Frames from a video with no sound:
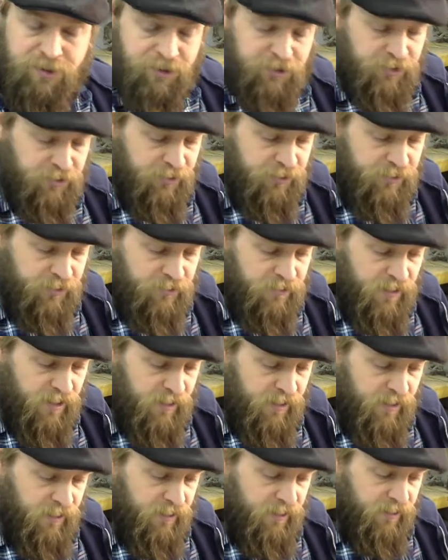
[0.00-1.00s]
to you
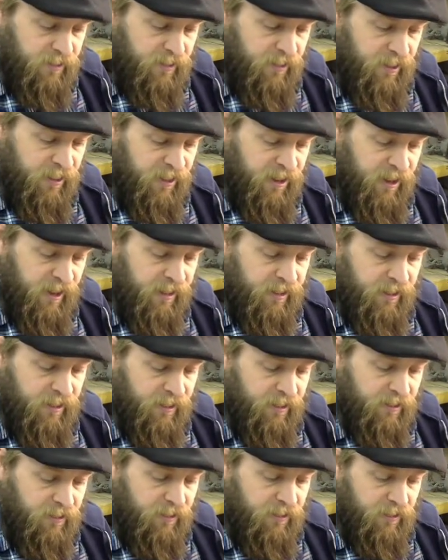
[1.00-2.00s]

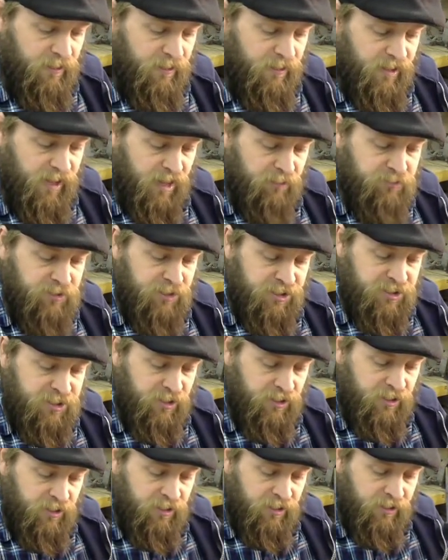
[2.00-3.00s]
than the objects
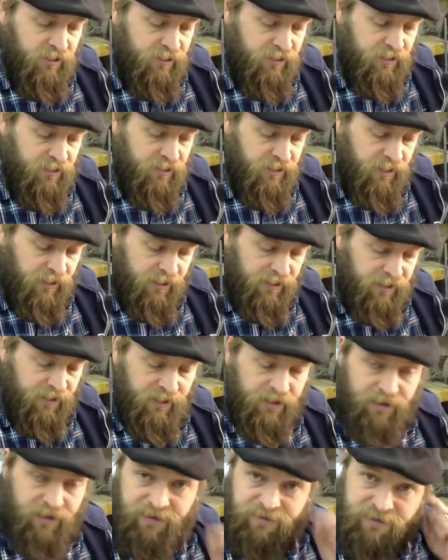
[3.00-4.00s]
are
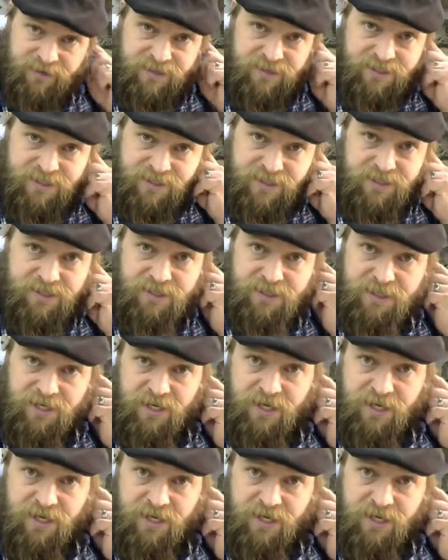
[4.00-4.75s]
in the distance.